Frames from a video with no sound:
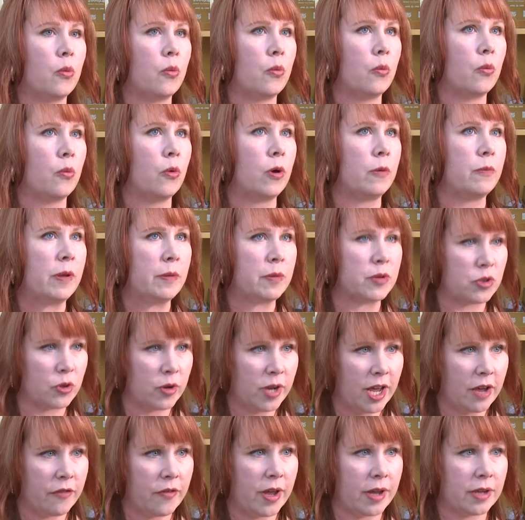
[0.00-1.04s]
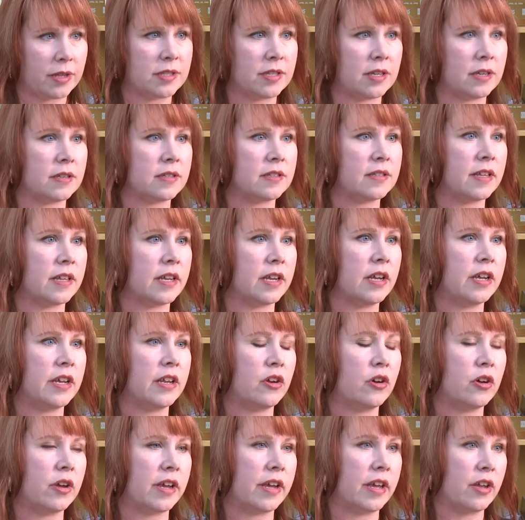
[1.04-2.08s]
when people don't have access, then it,
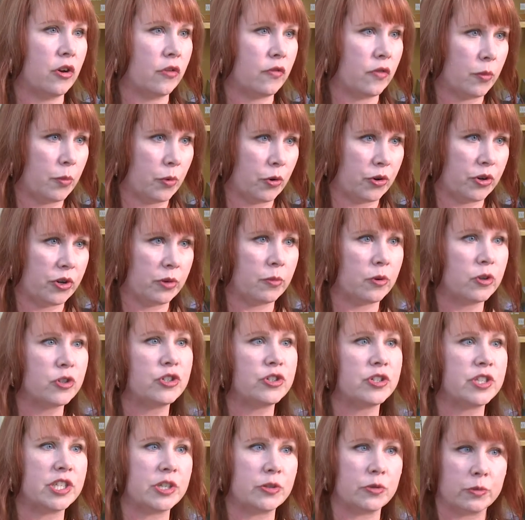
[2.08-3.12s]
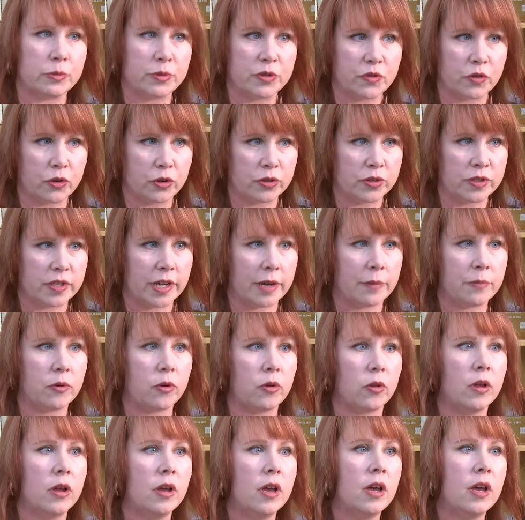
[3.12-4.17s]
it, can overburden emergency rooms, for
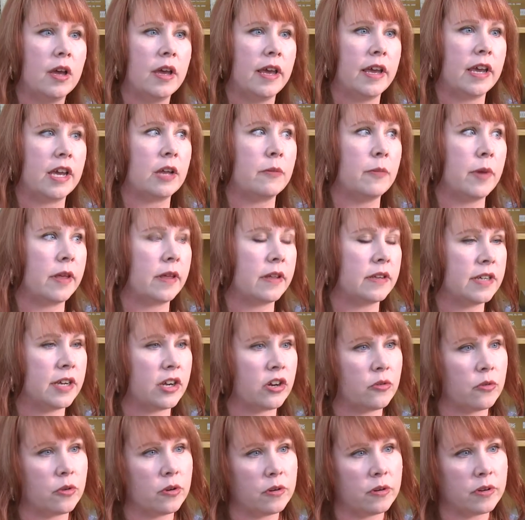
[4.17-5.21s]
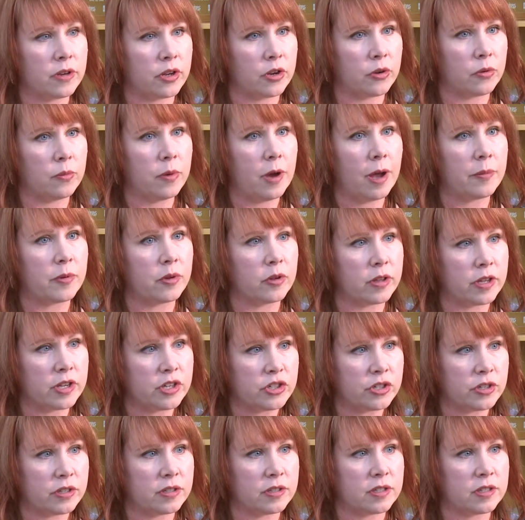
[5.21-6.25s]
example. It can make entire you know,
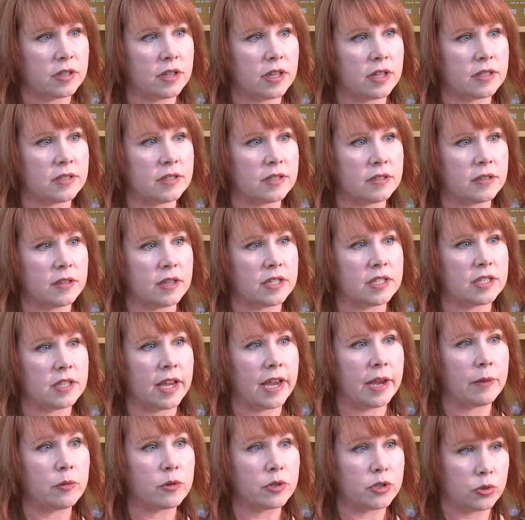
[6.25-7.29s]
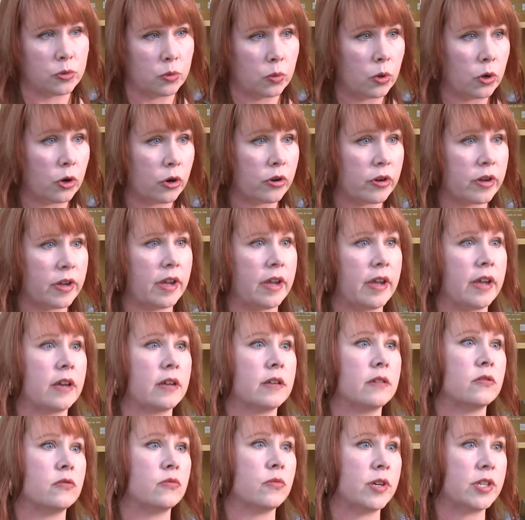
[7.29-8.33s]
populations less, less able to work
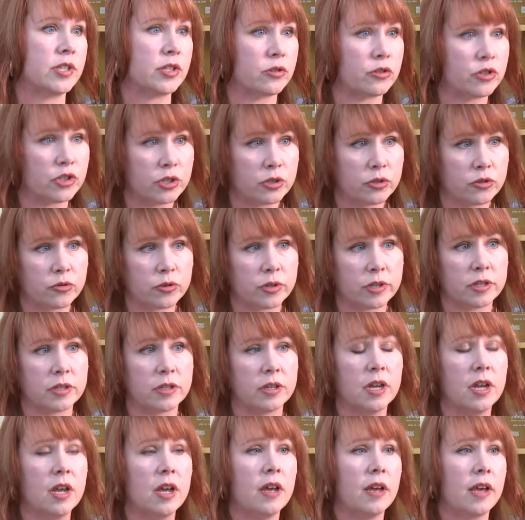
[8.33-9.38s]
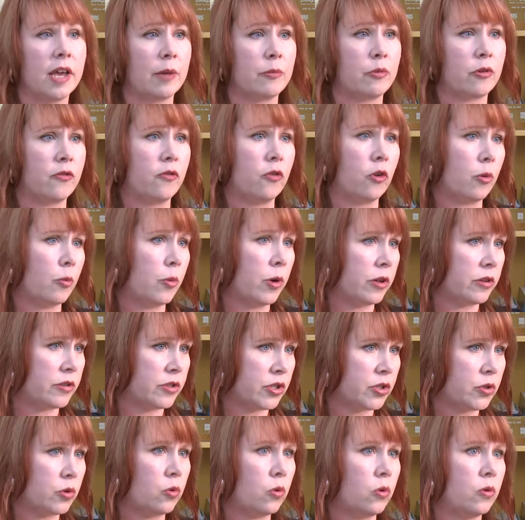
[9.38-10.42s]
and raise their children and perform well in
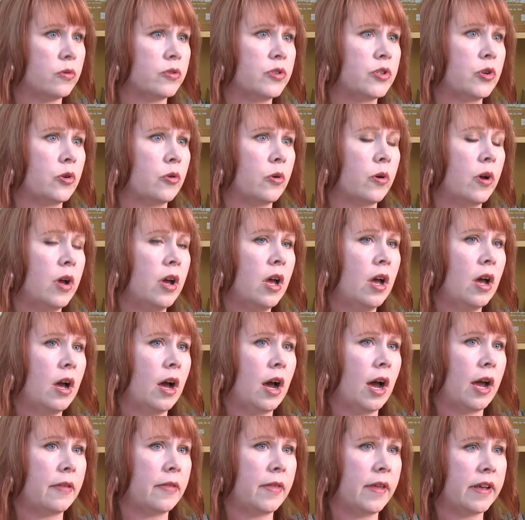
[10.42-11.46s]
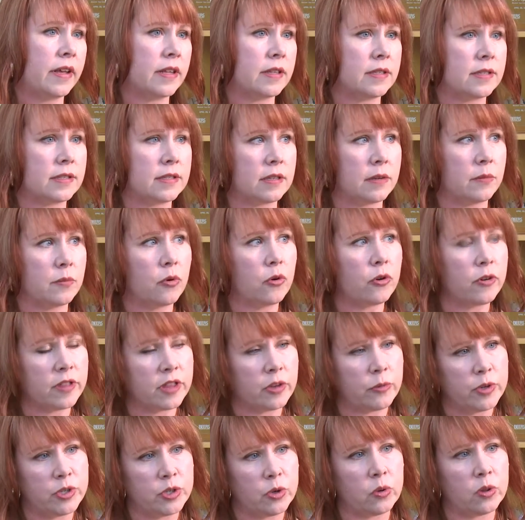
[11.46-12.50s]
school. So I think it's important
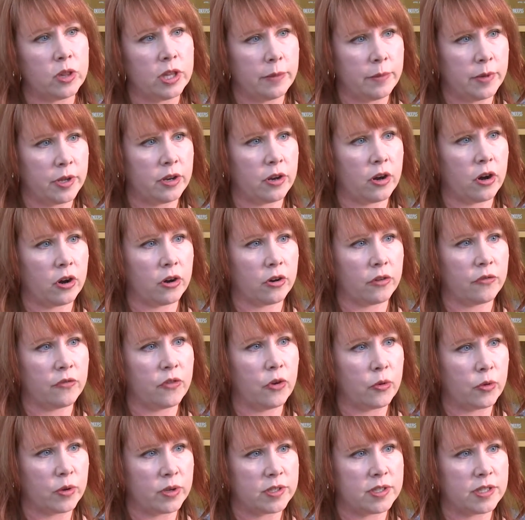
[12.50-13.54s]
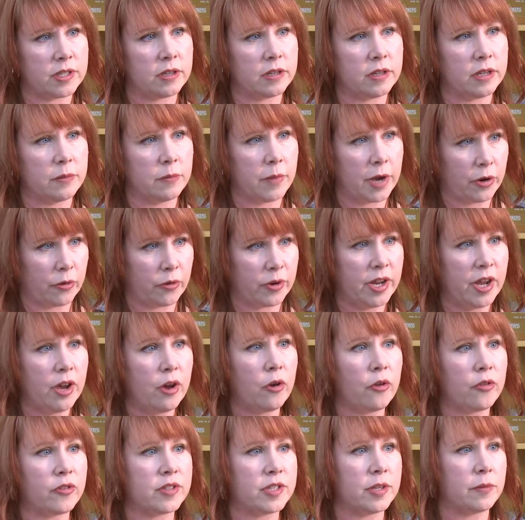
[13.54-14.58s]
that we don't limit our focus in migrant
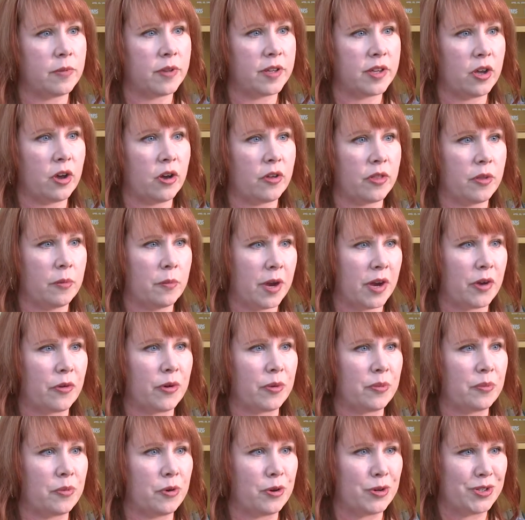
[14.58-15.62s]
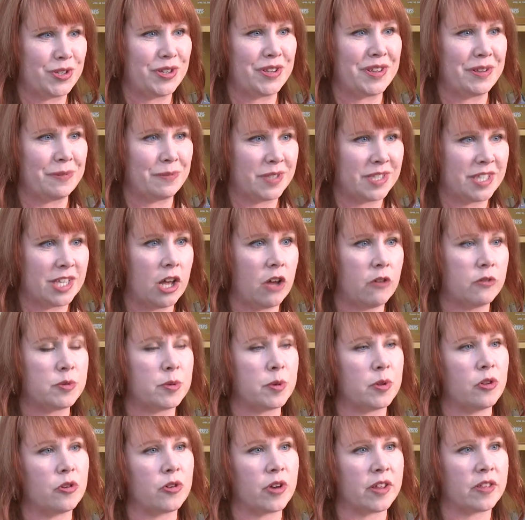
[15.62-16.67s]
health simply on the migrant person themselves,
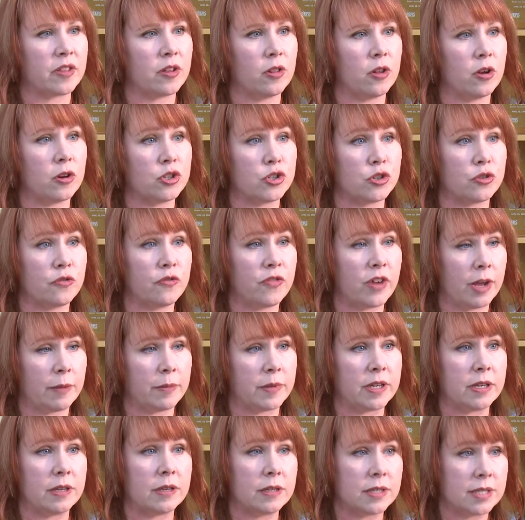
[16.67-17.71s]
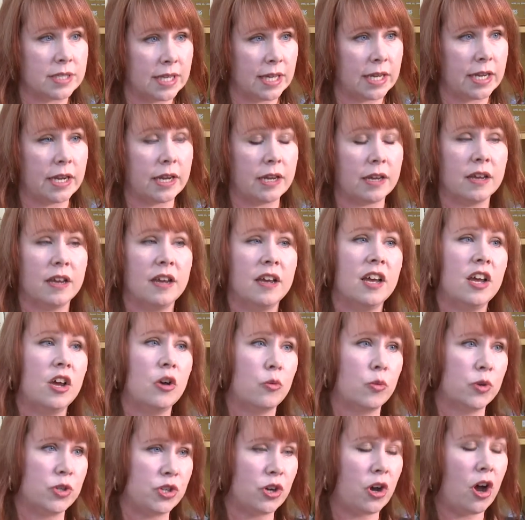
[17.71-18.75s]
but look at the larger family setting,
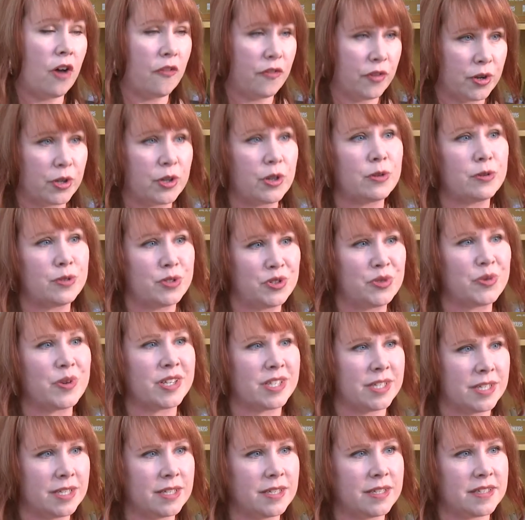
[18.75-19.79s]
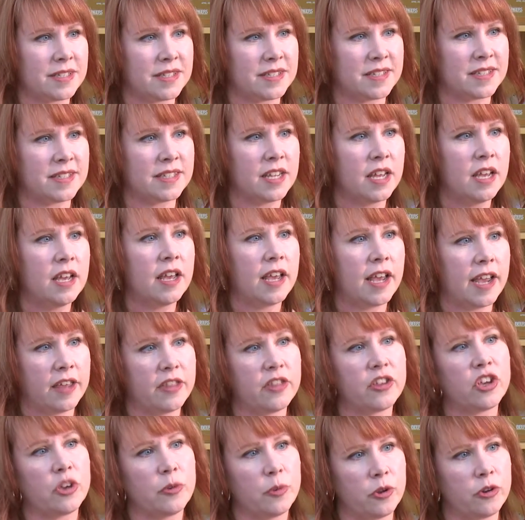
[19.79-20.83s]
which often includes U.S. citizens and
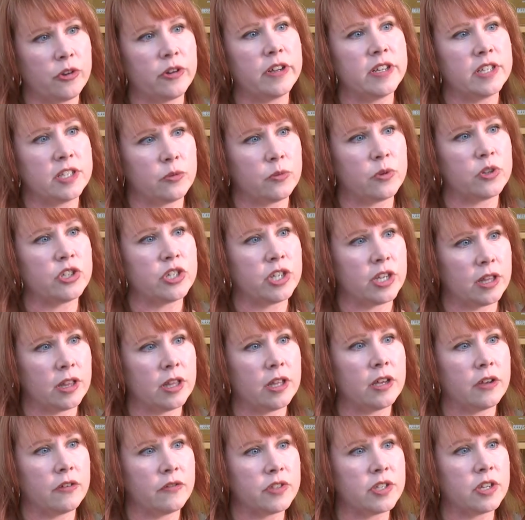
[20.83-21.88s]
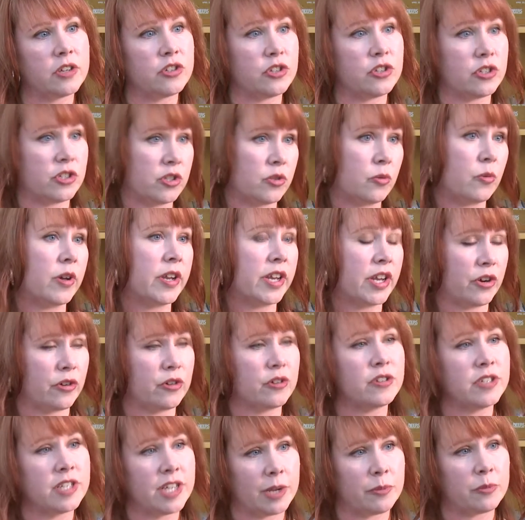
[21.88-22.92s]
the communities in which they live, such as the one here
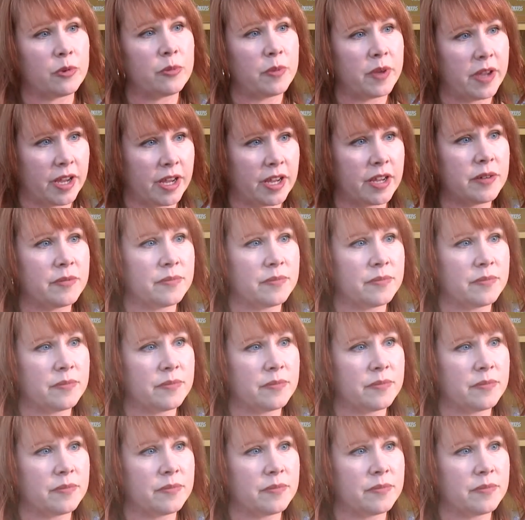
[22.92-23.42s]
in Tampa Bay.